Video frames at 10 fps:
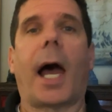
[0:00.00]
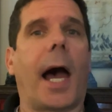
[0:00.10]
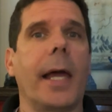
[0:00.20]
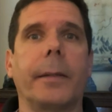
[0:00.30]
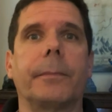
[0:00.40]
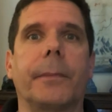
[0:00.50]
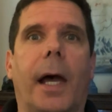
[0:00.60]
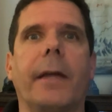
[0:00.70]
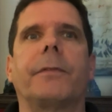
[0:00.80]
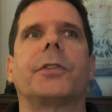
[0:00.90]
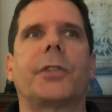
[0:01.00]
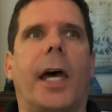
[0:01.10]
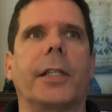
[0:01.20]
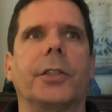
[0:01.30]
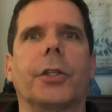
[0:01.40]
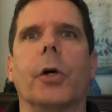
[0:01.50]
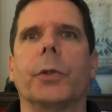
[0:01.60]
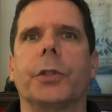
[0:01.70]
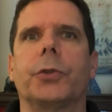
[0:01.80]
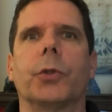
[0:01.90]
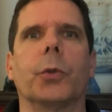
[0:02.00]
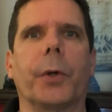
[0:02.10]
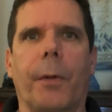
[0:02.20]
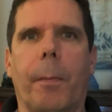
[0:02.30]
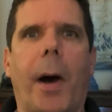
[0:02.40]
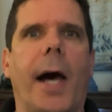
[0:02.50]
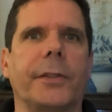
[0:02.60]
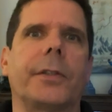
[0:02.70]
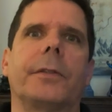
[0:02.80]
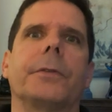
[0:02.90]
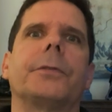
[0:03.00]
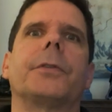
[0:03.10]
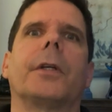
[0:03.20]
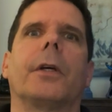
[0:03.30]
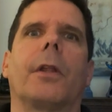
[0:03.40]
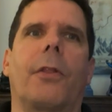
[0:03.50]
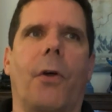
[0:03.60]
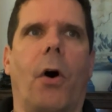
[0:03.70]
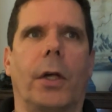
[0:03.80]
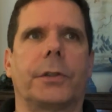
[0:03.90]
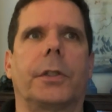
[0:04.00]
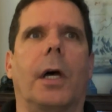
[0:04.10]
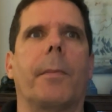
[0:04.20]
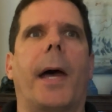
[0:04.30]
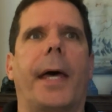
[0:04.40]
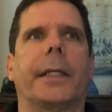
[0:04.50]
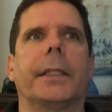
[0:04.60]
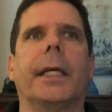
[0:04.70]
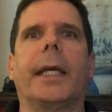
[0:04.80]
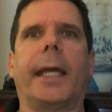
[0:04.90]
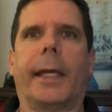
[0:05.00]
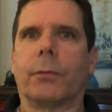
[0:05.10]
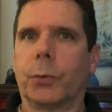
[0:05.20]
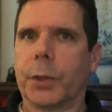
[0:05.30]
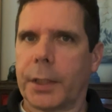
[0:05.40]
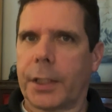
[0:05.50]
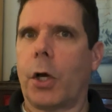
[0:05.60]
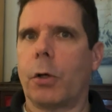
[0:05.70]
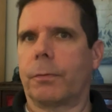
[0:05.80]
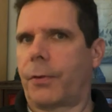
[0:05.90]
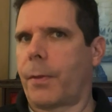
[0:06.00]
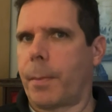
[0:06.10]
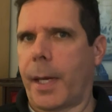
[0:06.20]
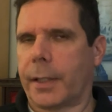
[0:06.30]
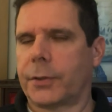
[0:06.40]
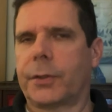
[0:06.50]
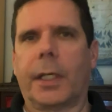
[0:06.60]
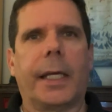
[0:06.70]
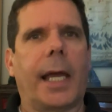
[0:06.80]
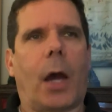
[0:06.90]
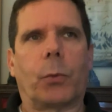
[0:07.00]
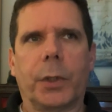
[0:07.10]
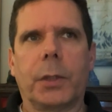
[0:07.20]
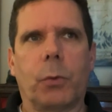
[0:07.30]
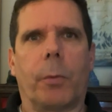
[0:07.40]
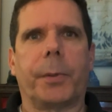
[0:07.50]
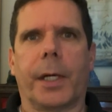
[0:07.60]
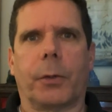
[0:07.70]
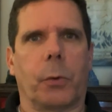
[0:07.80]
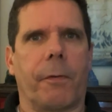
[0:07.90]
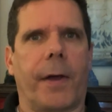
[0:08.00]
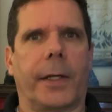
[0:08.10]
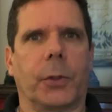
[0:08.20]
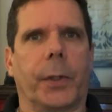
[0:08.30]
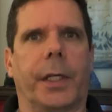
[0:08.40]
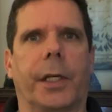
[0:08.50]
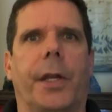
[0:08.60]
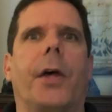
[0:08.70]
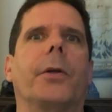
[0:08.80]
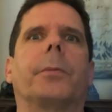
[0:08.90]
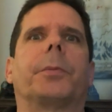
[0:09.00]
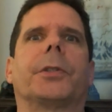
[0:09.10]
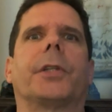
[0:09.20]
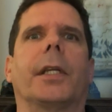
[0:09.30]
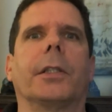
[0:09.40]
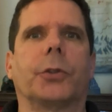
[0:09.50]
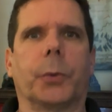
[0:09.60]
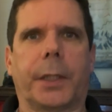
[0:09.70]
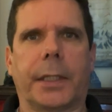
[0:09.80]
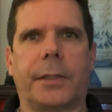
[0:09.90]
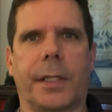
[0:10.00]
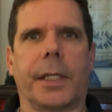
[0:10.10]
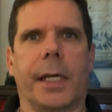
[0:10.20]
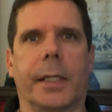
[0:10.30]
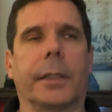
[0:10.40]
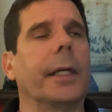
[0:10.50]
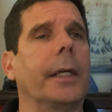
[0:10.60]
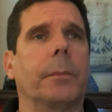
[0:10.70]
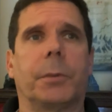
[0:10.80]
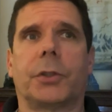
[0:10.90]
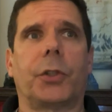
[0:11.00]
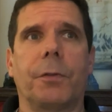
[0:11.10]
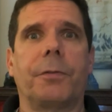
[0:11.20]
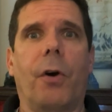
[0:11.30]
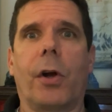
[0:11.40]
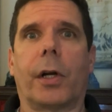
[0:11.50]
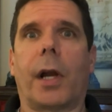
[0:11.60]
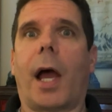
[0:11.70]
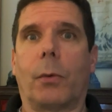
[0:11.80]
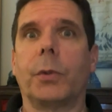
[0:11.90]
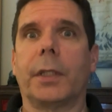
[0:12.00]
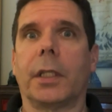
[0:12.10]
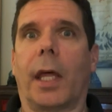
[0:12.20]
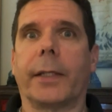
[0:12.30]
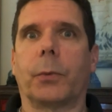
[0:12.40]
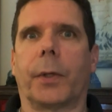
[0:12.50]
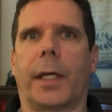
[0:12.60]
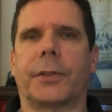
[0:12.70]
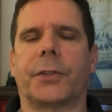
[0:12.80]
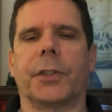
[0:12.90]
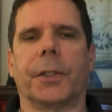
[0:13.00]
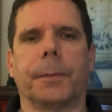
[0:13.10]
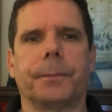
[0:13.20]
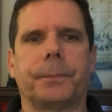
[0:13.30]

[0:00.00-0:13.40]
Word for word: I'm I've decided to go into it with a positive thought about it and really hope for the best. I really won't be able to evaluate it 100% until we get to the end, but so far I really like what I see.